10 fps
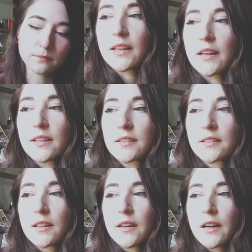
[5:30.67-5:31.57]
These
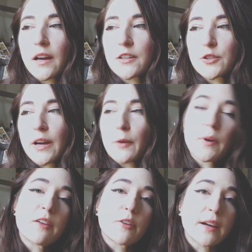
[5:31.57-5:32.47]
days, I
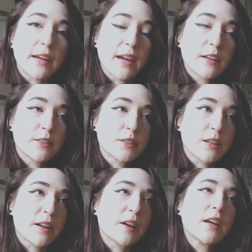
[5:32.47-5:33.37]
try whenever I
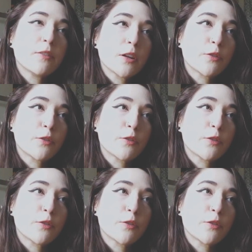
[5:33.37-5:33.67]
can to shout out,